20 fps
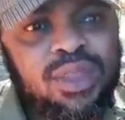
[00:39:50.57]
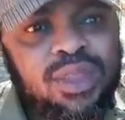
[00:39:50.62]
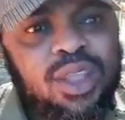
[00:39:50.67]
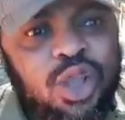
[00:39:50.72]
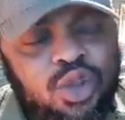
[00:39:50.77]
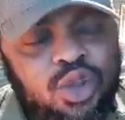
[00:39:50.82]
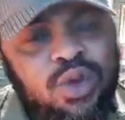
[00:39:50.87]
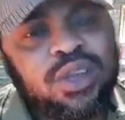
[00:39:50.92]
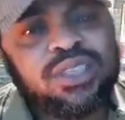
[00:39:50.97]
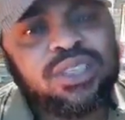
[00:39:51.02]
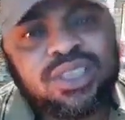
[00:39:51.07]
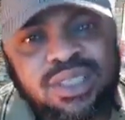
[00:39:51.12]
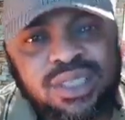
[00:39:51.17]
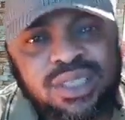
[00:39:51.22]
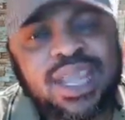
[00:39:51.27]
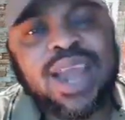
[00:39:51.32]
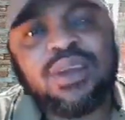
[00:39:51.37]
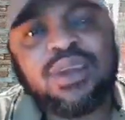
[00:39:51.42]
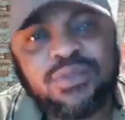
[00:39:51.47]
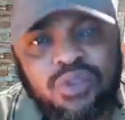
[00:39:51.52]
unity
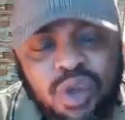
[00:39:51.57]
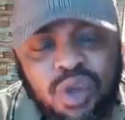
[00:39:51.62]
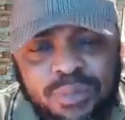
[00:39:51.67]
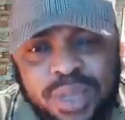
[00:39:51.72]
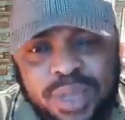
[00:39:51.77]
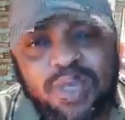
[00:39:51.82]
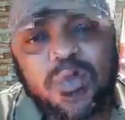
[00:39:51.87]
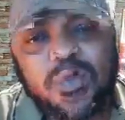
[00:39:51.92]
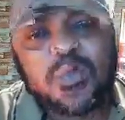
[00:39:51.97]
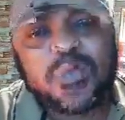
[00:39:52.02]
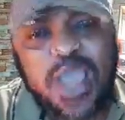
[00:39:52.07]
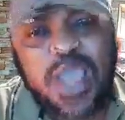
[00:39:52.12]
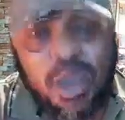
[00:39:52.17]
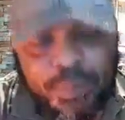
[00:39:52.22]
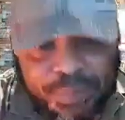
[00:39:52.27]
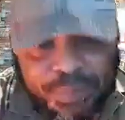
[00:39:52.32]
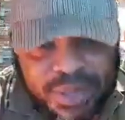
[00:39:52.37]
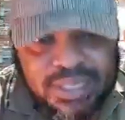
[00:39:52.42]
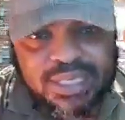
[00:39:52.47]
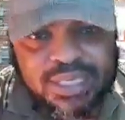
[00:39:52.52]
style of government, the one we are
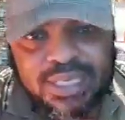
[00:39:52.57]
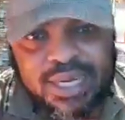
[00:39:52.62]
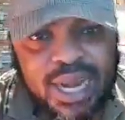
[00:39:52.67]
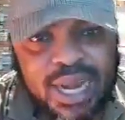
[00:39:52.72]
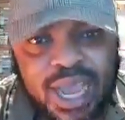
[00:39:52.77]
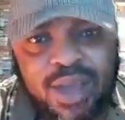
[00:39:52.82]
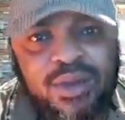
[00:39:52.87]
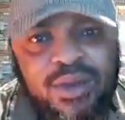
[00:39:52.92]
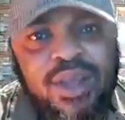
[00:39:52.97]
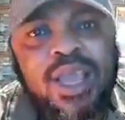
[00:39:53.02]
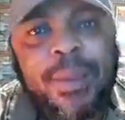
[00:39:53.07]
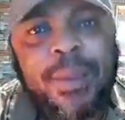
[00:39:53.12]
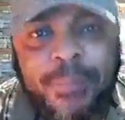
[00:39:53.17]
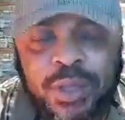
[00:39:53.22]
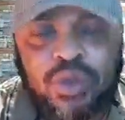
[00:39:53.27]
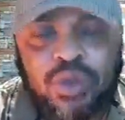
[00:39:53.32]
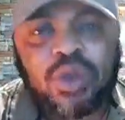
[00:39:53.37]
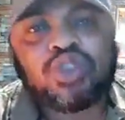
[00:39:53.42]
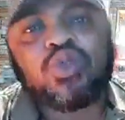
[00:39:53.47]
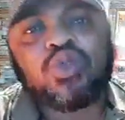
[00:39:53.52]
operating now,
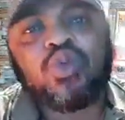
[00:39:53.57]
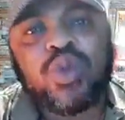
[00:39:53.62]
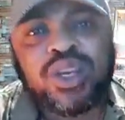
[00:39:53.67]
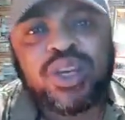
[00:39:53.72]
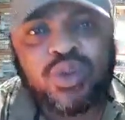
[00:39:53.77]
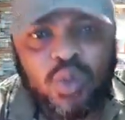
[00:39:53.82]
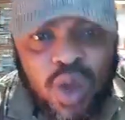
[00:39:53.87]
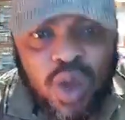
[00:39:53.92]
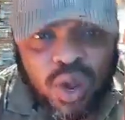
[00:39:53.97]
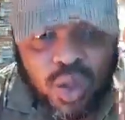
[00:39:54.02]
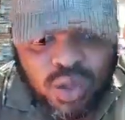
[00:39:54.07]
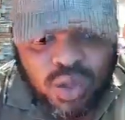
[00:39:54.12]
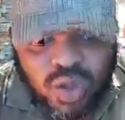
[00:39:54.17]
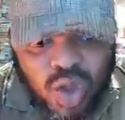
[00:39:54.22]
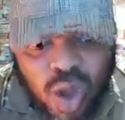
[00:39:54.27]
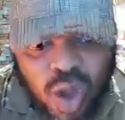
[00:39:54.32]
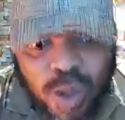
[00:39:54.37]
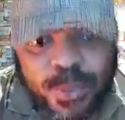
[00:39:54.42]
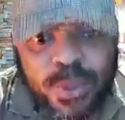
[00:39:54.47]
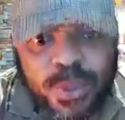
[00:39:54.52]
because we were the one on
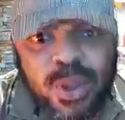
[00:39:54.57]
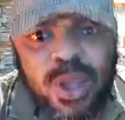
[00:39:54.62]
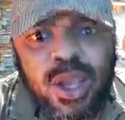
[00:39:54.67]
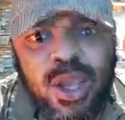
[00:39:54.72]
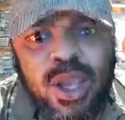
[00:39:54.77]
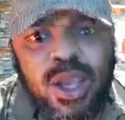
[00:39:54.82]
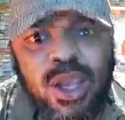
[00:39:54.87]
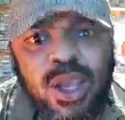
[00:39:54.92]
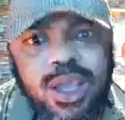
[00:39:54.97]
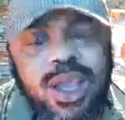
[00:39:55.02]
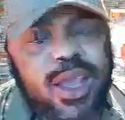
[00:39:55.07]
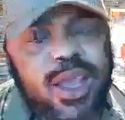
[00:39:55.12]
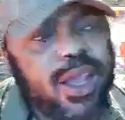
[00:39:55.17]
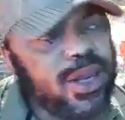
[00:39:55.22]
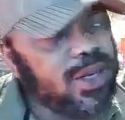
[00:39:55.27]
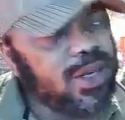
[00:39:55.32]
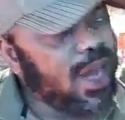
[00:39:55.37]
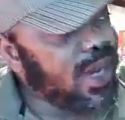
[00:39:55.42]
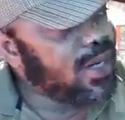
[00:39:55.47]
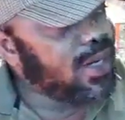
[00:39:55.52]
top,
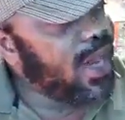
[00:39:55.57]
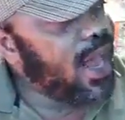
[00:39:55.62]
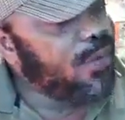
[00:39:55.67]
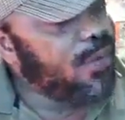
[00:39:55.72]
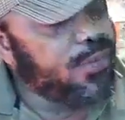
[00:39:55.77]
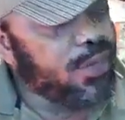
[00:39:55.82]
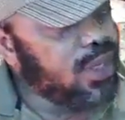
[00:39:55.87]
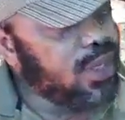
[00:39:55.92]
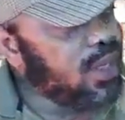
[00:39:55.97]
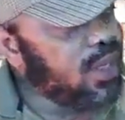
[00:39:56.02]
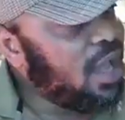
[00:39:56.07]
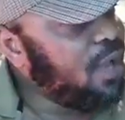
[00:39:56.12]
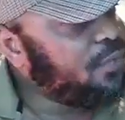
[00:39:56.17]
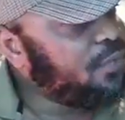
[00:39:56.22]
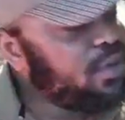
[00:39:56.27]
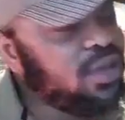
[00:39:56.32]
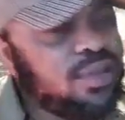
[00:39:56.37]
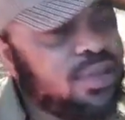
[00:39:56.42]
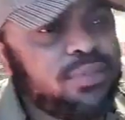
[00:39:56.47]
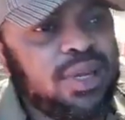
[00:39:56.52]
that
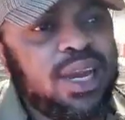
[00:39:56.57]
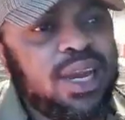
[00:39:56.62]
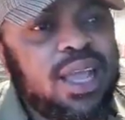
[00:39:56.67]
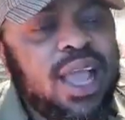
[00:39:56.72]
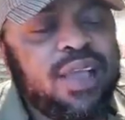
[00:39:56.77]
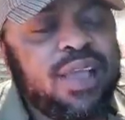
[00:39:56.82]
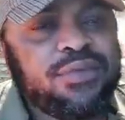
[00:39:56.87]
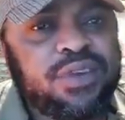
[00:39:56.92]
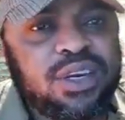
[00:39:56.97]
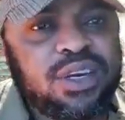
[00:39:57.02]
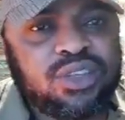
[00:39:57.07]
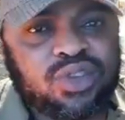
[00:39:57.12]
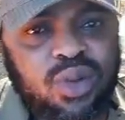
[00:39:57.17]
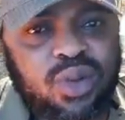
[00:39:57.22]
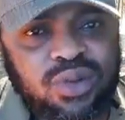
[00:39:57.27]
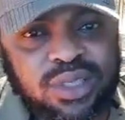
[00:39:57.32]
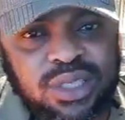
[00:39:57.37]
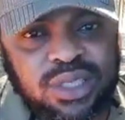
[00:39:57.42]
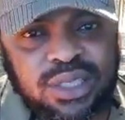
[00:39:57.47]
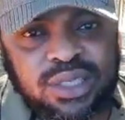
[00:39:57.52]
every
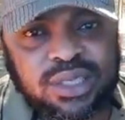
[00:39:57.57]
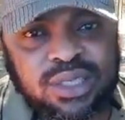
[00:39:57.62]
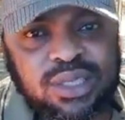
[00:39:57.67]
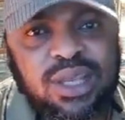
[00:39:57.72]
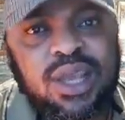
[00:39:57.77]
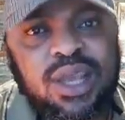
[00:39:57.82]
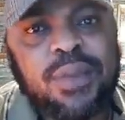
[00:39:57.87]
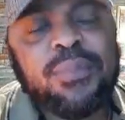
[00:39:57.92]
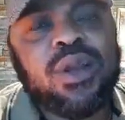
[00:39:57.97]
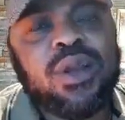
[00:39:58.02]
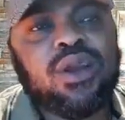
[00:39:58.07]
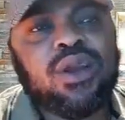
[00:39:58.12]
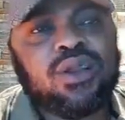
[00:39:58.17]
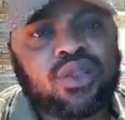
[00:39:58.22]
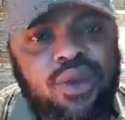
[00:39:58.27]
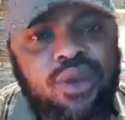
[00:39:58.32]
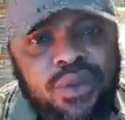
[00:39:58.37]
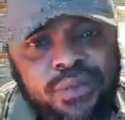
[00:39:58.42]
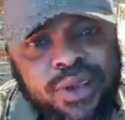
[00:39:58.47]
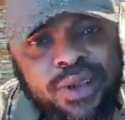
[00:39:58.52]
resources
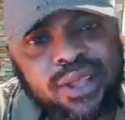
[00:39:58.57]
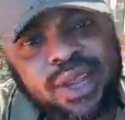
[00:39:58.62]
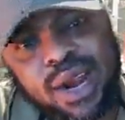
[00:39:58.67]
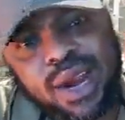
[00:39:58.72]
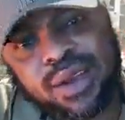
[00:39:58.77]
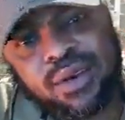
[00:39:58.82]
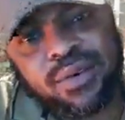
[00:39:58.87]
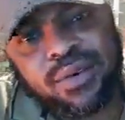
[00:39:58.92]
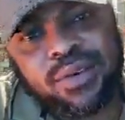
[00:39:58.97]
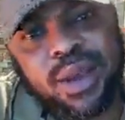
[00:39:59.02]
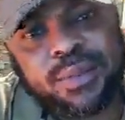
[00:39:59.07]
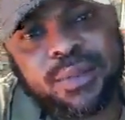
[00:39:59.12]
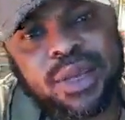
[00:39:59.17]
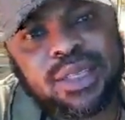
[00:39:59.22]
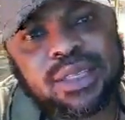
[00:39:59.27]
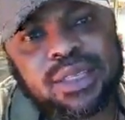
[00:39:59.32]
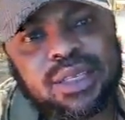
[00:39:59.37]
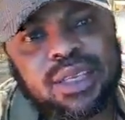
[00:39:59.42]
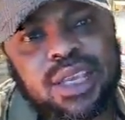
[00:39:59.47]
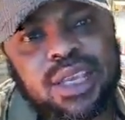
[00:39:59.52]
belongs to the federal
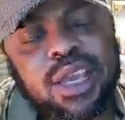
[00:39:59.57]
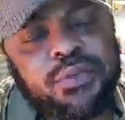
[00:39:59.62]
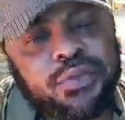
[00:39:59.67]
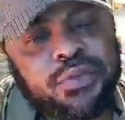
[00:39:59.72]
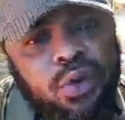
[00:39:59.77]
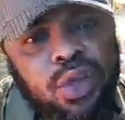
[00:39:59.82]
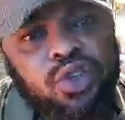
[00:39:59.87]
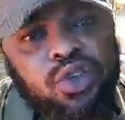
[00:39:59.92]
government. If not,